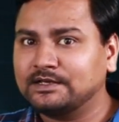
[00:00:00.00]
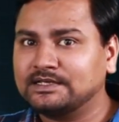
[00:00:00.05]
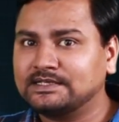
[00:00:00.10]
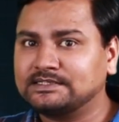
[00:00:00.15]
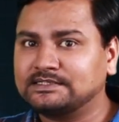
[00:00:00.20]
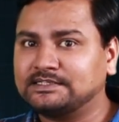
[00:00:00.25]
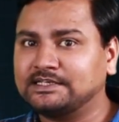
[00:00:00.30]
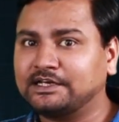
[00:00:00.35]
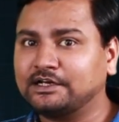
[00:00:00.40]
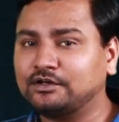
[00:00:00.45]

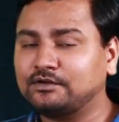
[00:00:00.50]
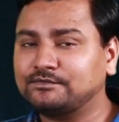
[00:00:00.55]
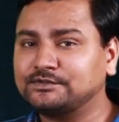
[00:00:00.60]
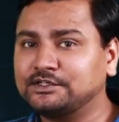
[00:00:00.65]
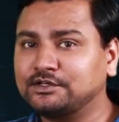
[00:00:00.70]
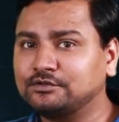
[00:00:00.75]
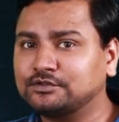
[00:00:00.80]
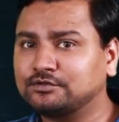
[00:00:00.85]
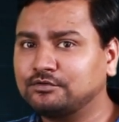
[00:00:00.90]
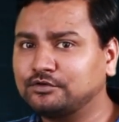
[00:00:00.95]
secant of
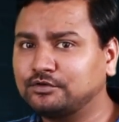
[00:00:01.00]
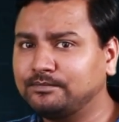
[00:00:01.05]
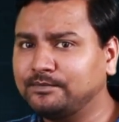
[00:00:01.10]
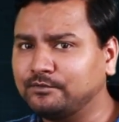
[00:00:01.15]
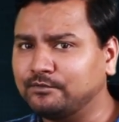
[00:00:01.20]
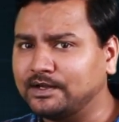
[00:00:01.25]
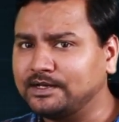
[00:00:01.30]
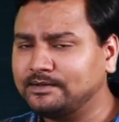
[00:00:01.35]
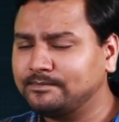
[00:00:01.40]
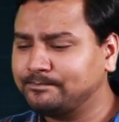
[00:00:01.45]
0 is going to be
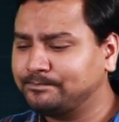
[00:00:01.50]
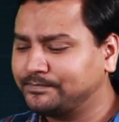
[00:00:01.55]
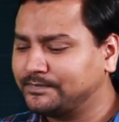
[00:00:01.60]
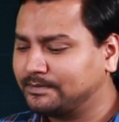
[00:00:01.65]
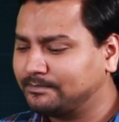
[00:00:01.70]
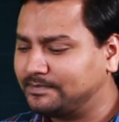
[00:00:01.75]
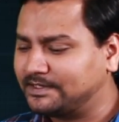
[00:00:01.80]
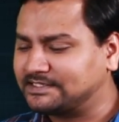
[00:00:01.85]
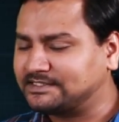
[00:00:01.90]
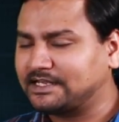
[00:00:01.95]
1
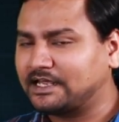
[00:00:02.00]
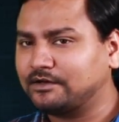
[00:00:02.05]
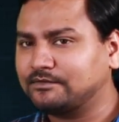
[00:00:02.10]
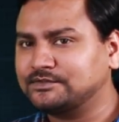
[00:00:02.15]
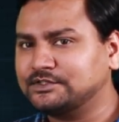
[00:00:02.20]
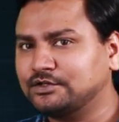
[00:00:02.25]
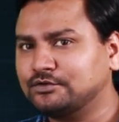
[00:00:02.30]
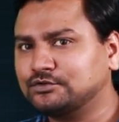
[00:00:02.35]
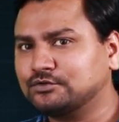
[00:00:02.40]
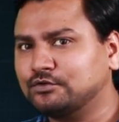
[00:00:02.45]
plus tan of
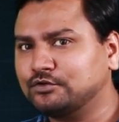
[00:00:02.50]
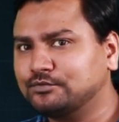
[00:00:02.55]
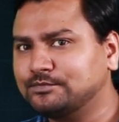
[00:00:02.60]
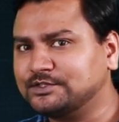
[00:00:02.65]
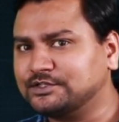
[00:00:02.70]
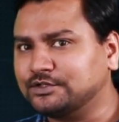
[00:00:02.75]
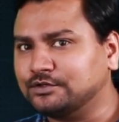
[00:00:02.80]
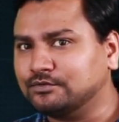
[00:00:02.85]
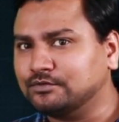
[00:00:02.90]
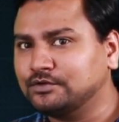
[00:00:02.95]
0 is going to be
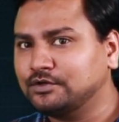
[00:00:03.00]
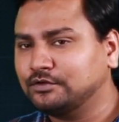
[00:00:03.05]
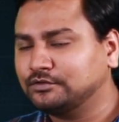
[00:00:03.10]
0.